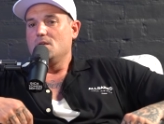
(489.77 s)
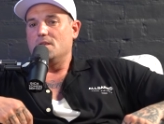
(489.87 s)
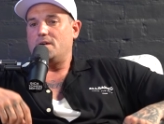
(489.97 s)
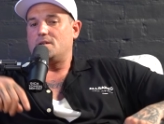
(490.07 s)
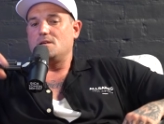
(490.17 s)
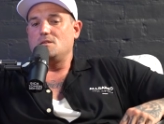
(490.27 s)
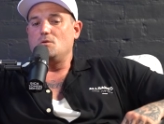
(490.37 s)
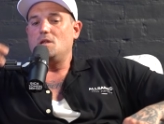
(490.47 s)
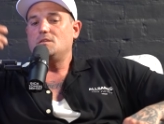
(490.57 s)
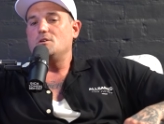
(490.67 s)
Like
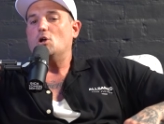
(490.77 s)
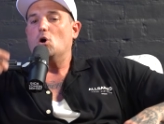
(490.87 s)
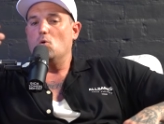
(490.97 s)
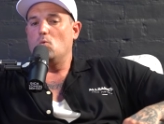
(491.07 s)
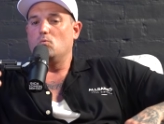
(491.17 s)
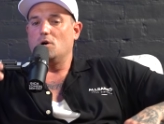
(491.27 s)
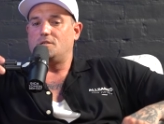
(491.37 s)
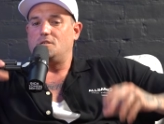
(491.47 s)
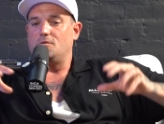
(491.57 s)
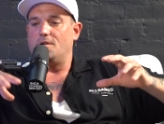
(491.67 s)
you need to know what
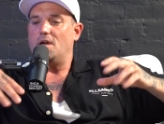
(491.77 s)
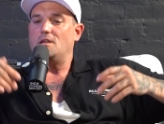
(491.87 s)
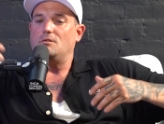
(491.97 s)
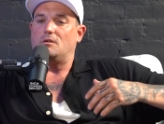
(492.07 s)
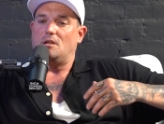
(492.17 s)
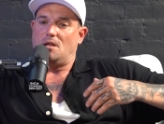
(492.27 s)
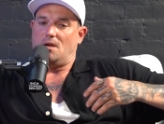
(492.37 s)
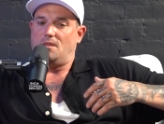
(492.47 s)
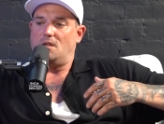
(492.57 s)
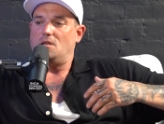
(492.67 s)
to do, and then you can
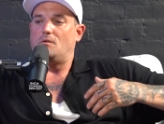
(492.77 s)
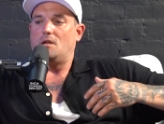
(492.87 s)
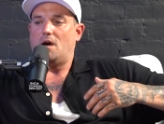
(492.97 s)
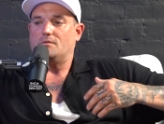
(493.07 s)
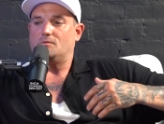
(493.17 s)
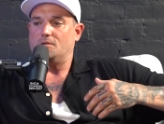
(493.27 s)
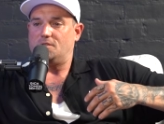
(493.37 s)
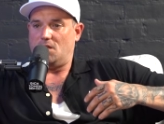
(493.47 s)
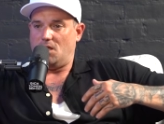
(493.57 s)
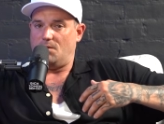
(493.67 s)
outsource
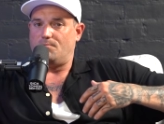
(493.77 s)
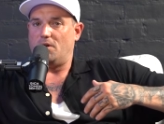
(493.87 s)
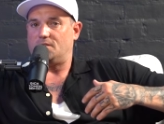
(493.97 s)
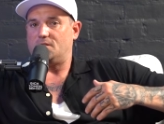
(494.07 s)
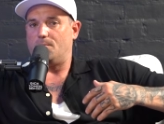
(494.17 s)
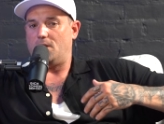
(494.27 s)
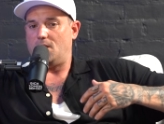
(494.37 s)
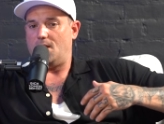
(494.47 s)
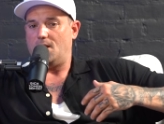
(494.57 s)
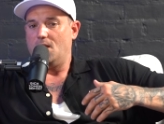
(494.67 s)
it and bring
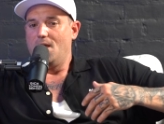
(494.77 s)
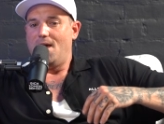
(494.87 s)
somebody in.